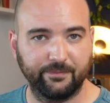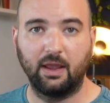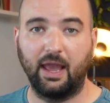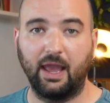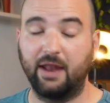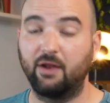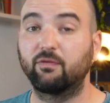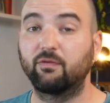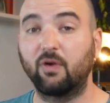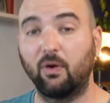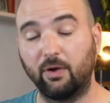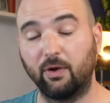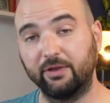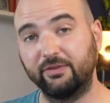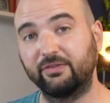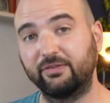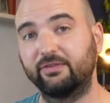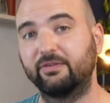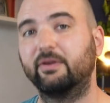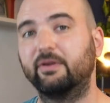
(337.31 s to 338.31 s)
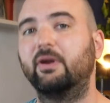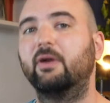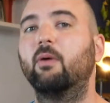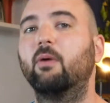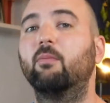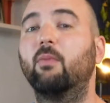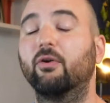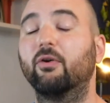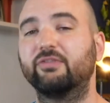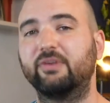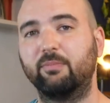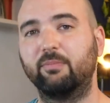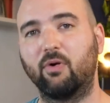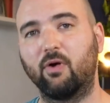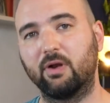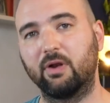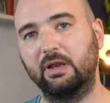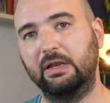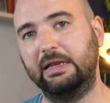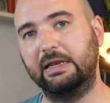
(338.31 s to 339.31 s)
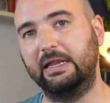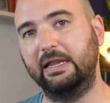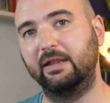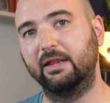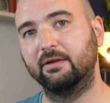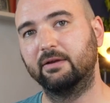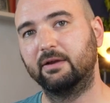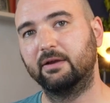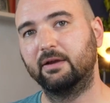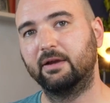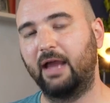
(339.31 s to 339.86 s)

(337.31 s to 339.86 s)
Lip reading: And of course, most importantly,